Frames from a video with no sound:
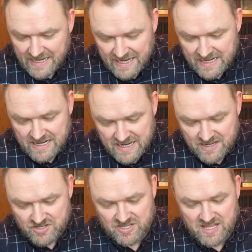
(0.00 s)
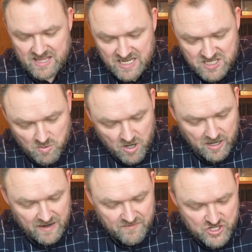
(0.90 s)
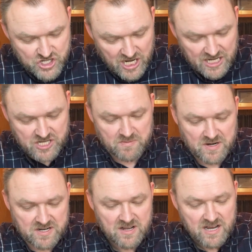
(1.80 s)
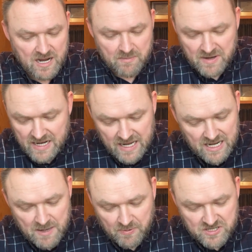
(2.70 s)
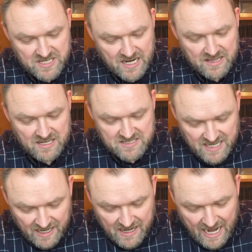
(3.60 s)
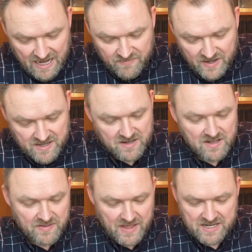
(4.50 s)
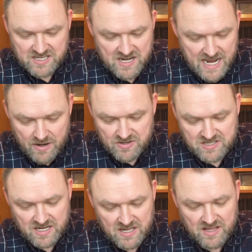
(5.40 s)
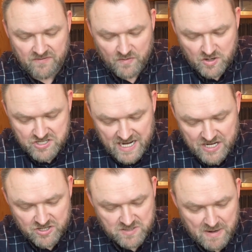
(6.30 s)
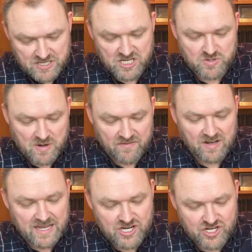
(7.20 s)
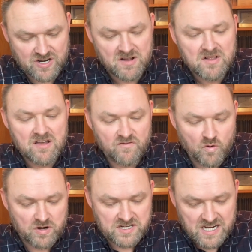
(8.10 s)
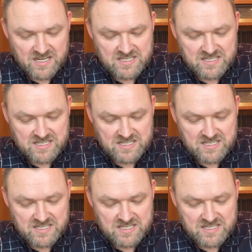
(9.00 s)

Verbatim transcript: It is this work of judgment immediately preceding the second advent that is announced in the first angel's message, Revelation 14,